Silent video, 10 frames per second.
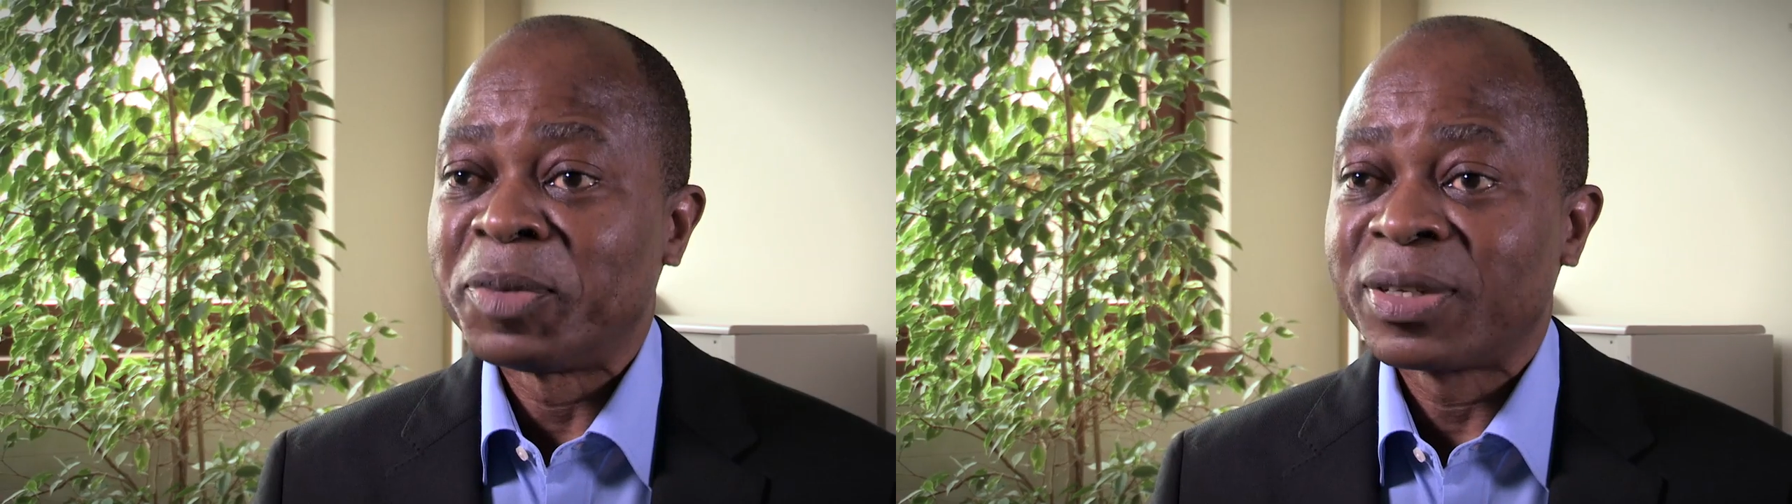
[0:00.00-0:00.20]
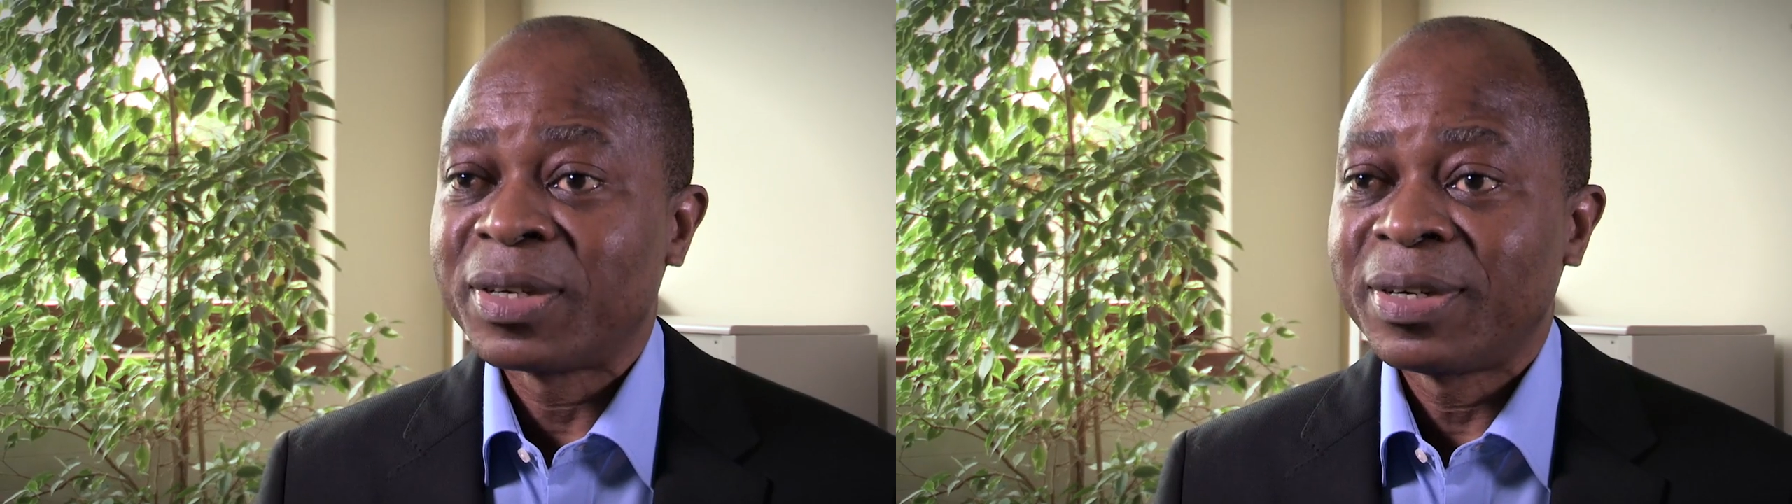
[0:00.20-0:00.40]

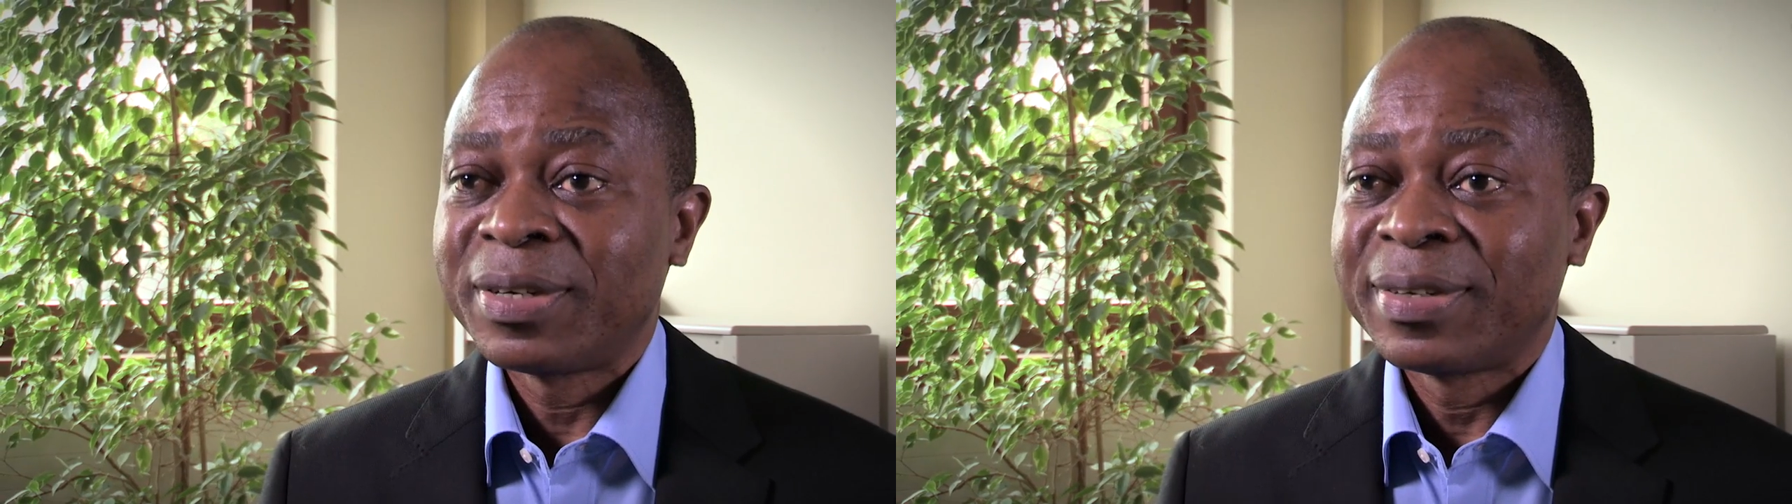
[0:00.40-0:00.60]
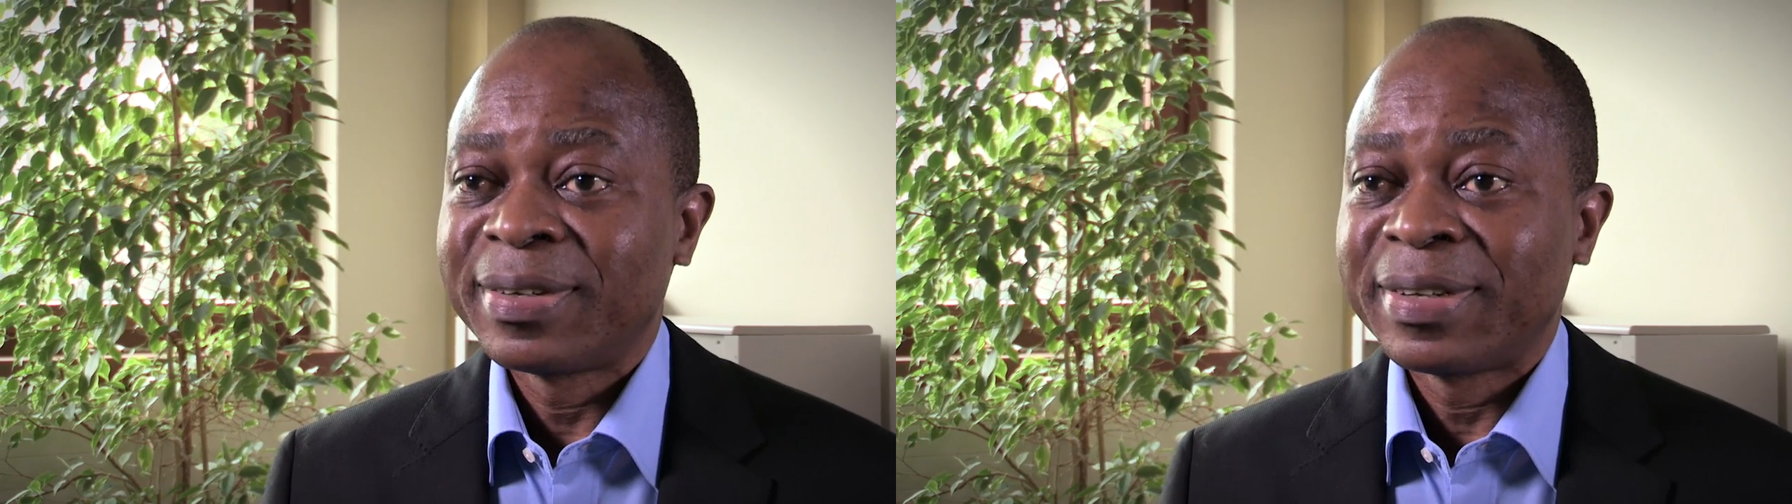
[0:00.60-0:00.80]
model,
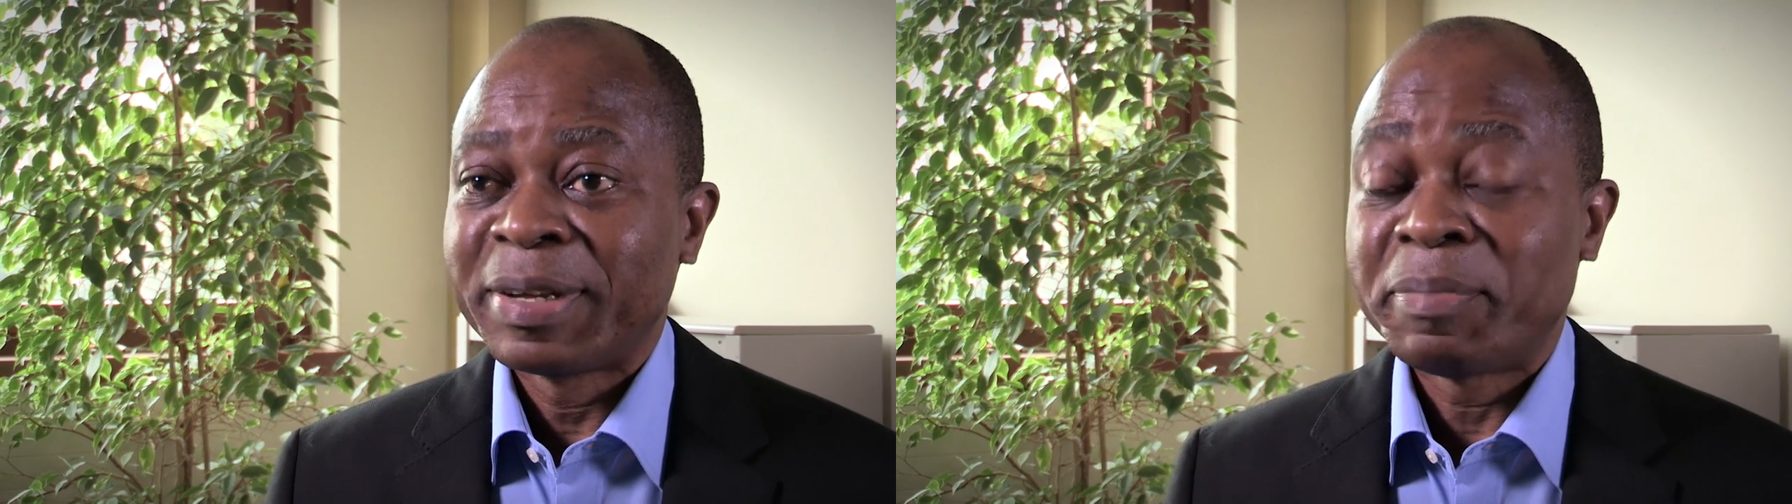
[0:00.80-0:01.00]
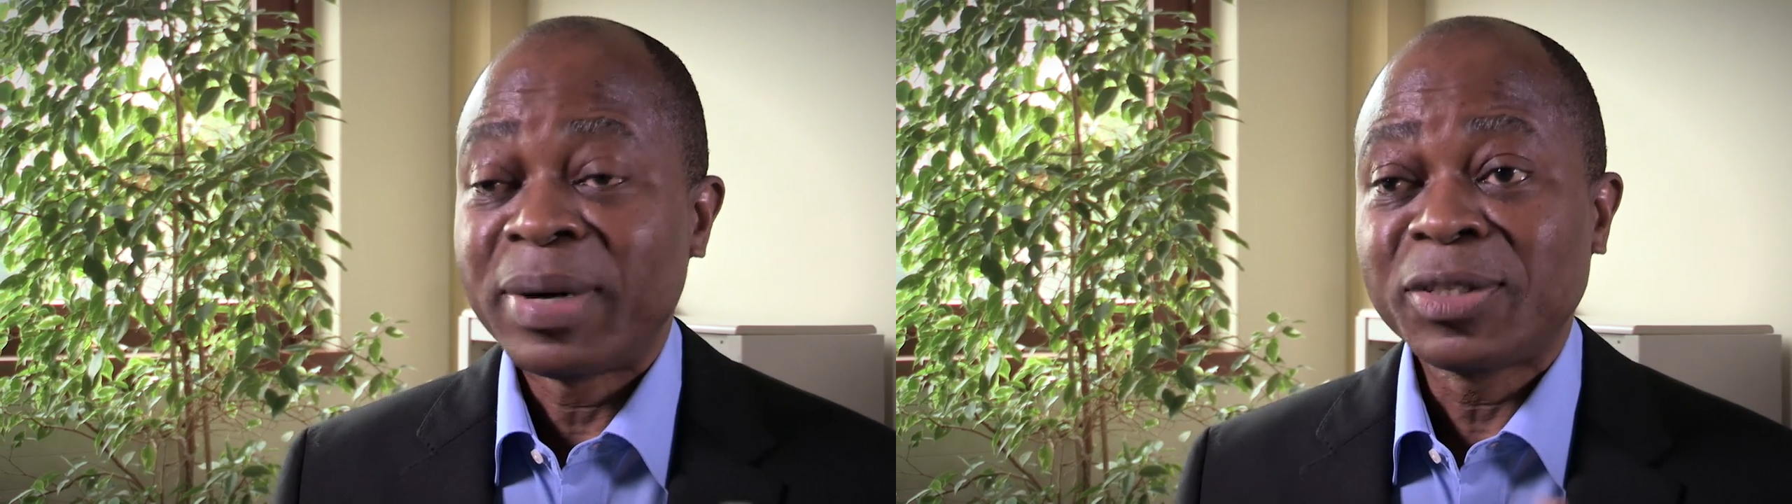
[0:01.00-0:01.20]

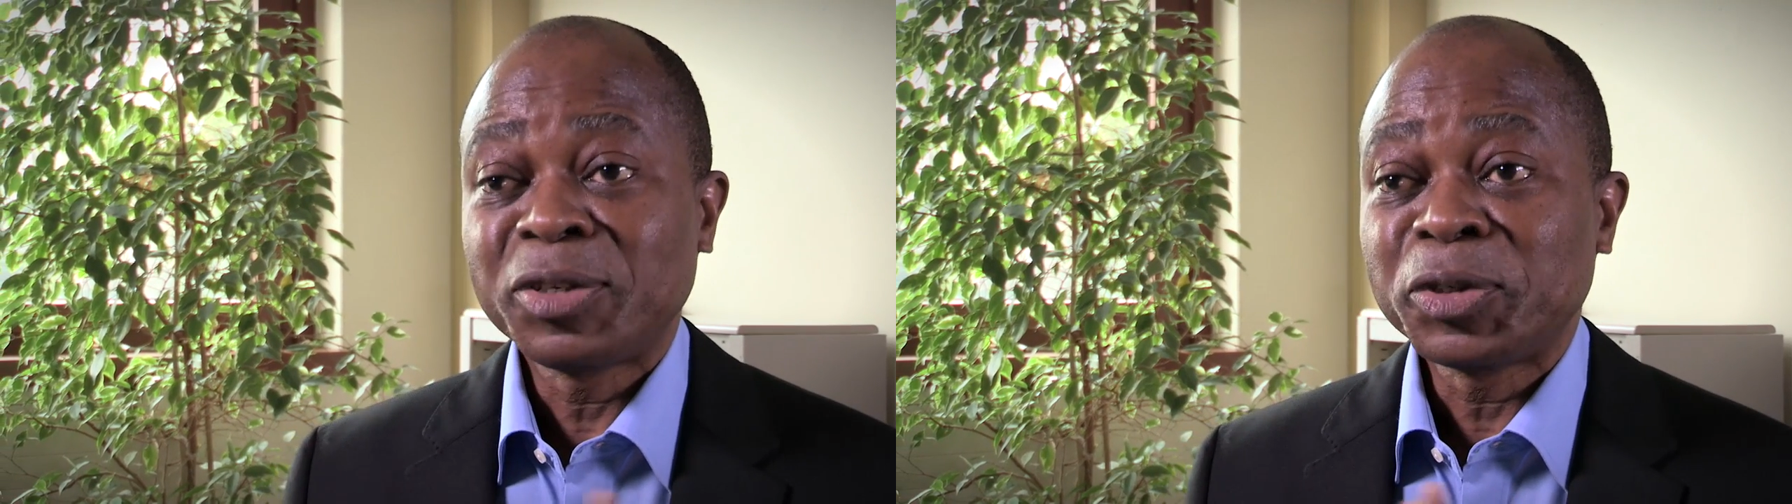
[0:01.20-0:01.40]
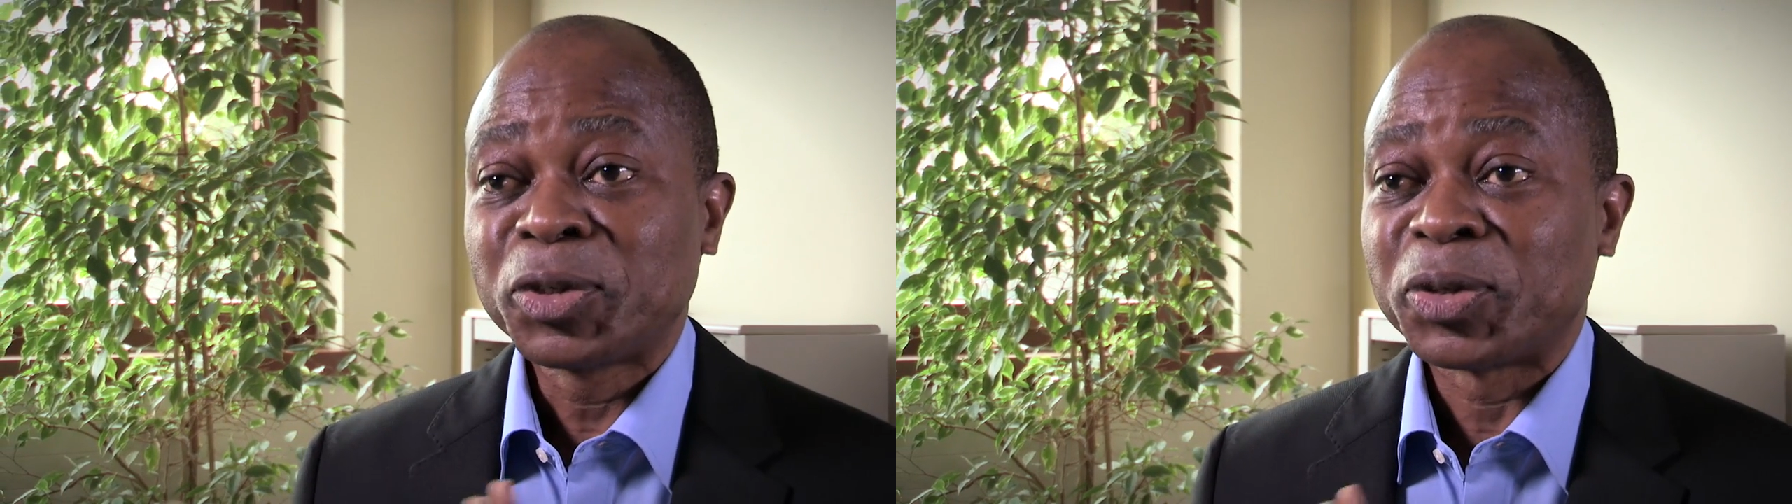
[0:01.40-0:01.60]
but
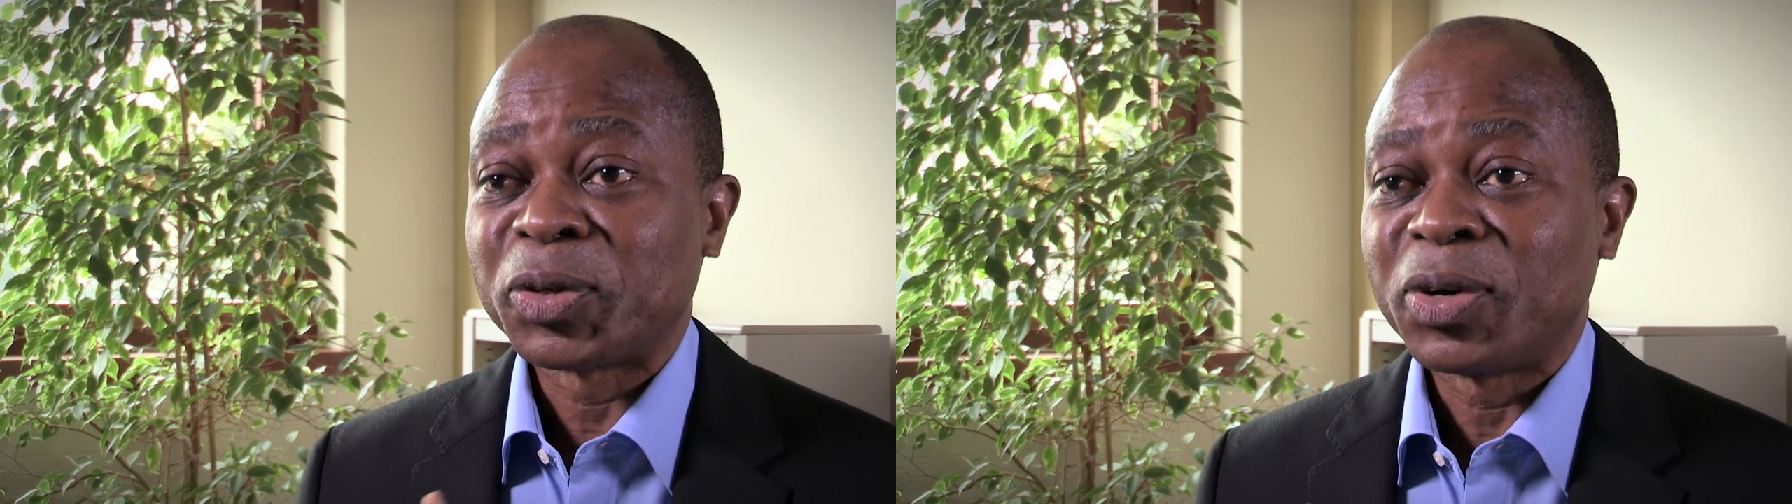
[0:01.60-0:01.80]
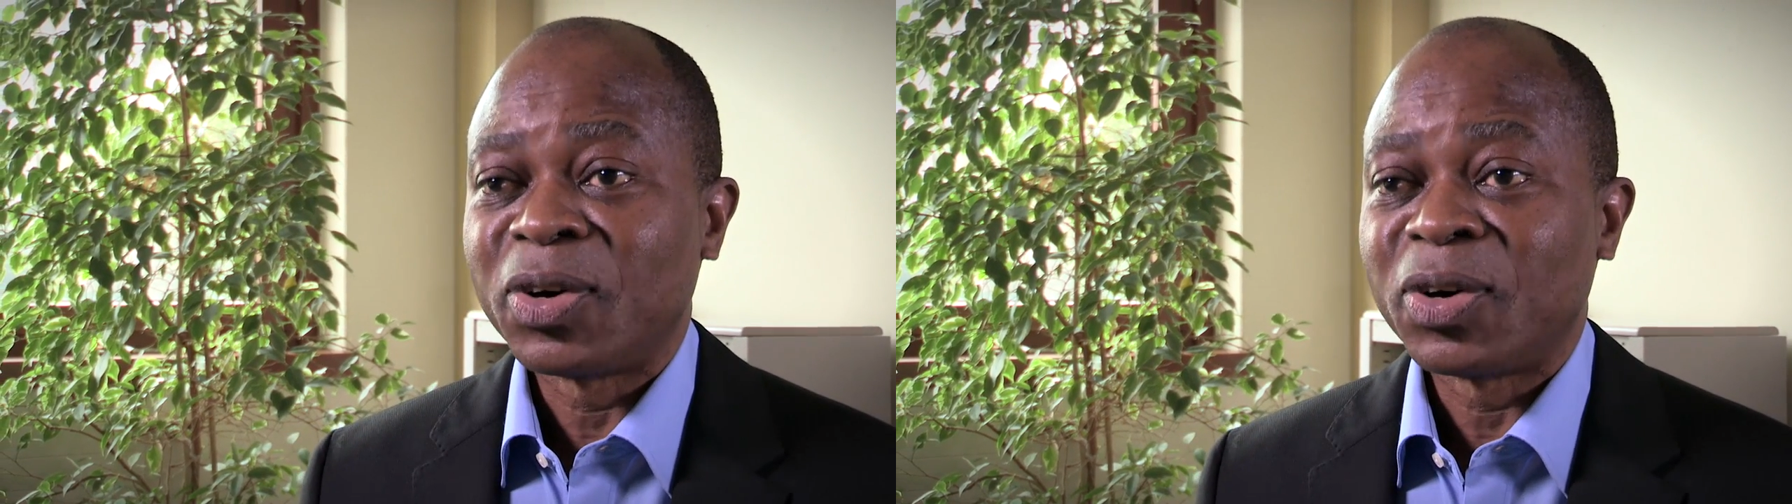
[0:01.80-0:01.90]
also